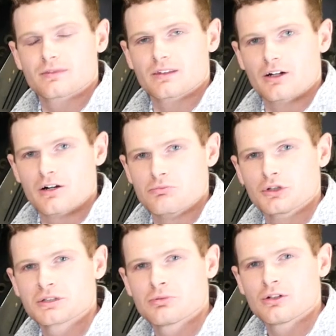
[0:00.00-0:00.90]
There are
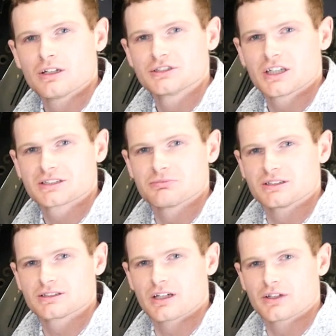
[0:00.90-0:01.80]
multiple
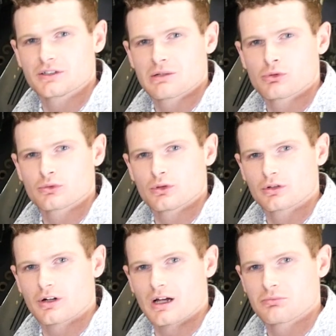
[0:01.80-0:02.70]
adjustments on the double roll
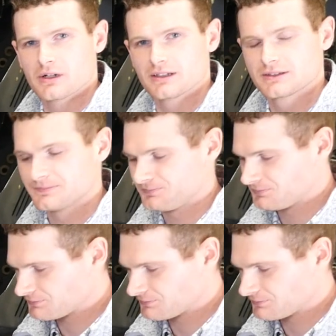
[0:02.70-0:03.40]
crop press.